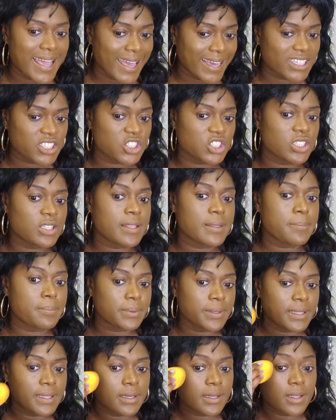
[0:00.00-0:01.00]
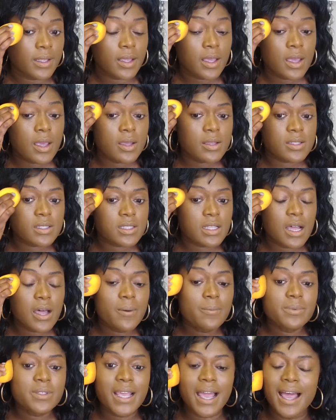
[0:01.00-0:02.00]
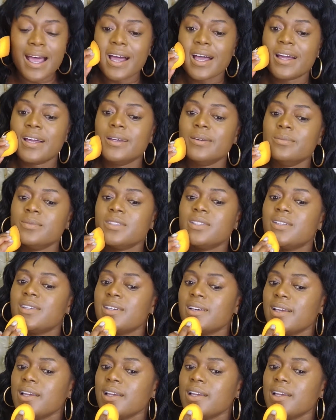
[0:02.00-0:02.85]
actually blended. Sometimes